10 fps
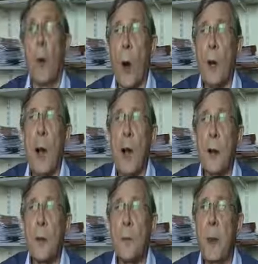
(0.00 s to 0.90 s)
what
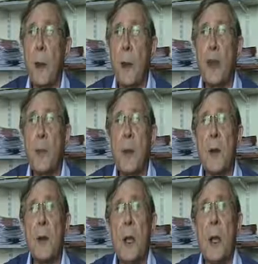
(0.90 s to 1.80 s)
kind of
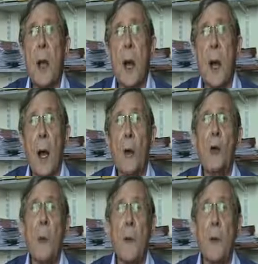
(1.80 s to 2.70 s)
punishment a
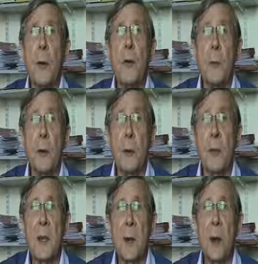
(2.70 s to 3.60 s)
group of
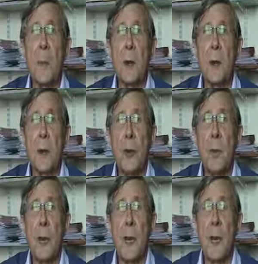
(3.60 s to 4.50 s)
criminals
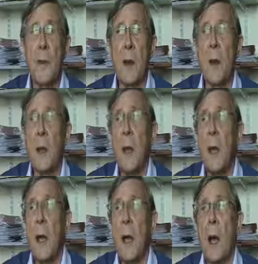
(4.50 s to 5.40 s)
should be given.
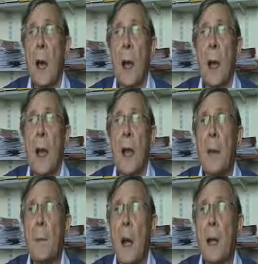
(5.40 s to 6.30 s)

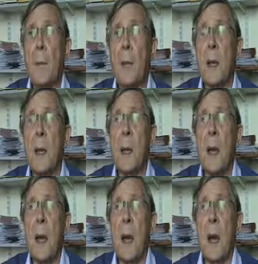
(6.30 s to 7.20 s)
It might
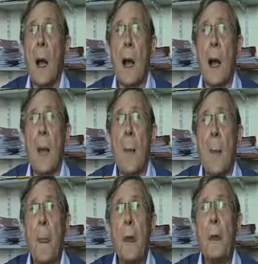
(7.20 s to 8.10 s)
be
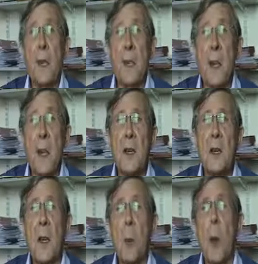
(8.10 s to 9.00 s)
listening
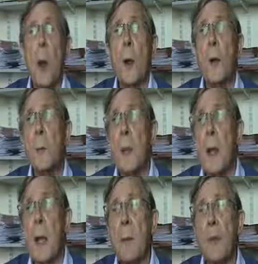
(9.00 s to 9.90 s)
to someone and
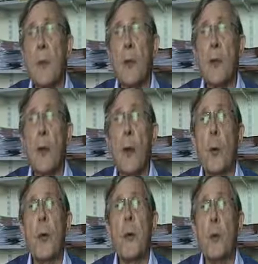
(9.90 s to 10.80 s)
being able to
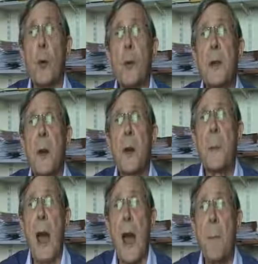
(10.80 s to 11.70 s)
draw in a route on a
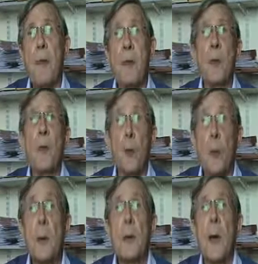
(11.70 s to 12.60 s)
map, so the
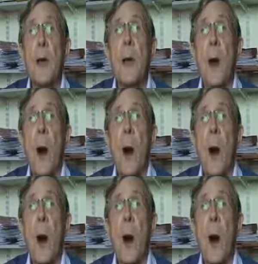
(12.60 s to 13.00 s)
route